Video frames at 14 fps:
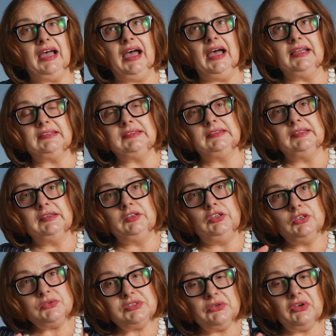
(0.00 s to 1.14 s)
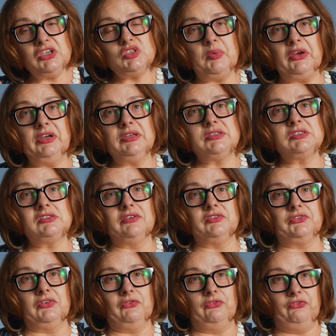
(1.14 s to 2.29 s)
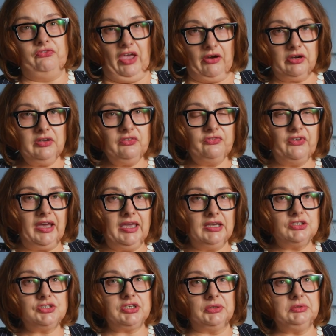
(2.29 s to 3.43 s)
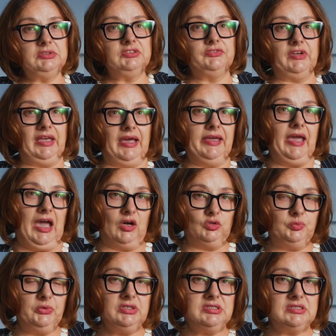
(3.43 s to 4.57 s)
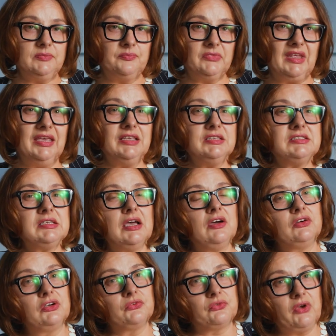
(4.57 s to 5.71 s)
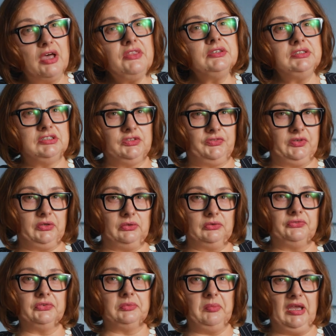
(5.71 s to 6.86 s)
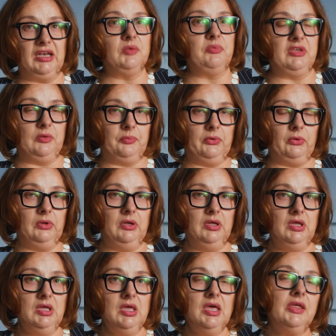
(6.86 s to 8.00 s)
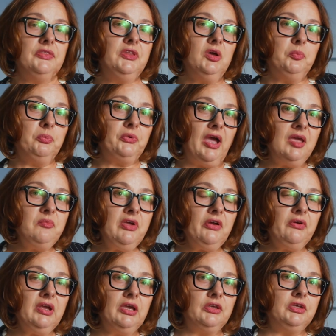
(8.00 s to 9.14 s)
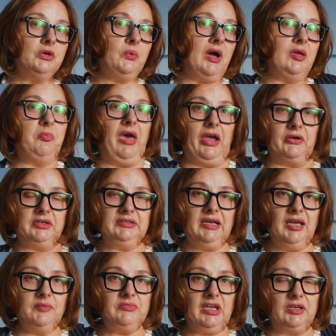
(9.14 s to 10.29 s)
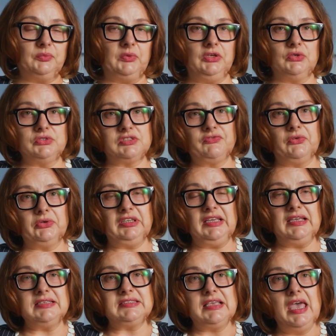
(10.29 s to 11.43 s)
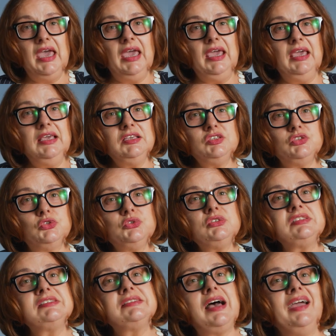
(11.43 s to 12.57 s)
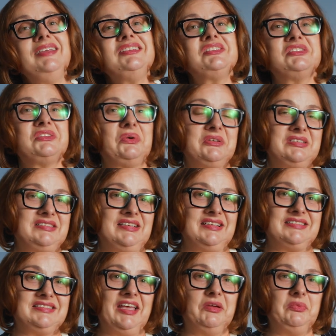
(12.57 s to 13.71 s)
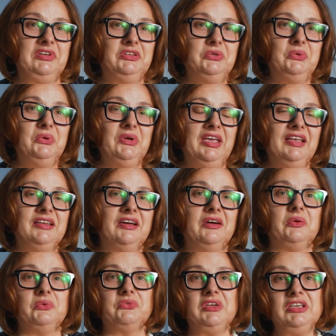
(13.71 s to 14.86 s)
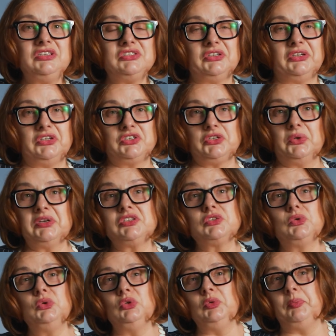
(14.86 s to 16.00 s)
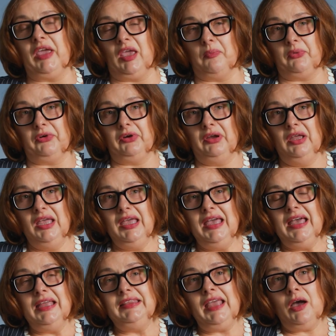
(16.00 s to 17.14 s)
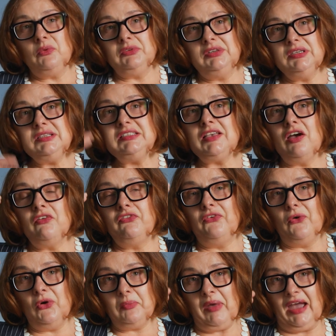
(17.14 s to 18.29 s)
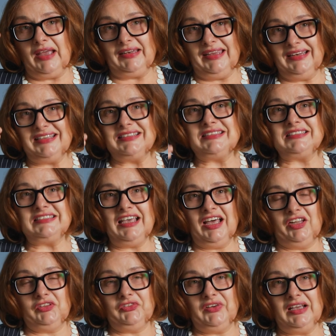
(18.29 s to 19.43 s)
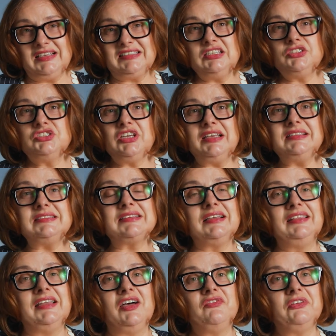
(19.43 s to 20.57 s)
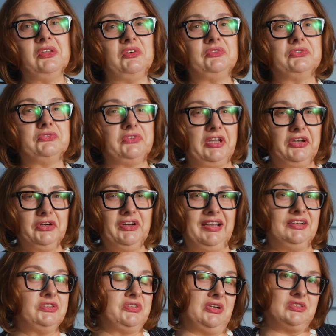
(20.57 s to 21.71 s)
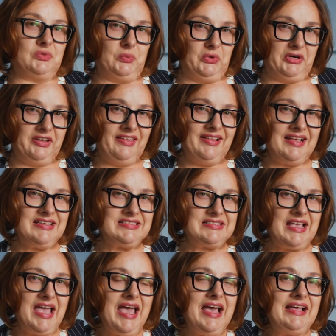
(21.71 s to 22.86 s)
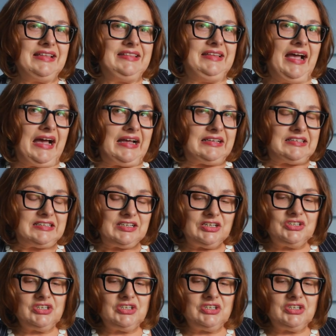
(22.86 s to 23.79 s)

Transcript: that the user experience of verifying generative AI outputs is rather difficult for many people. The primary UI paradigm that we use for this is to cite sources like we do in a research or a school paper. Now, this format in itself suggests a level of rigor and trustworthiness that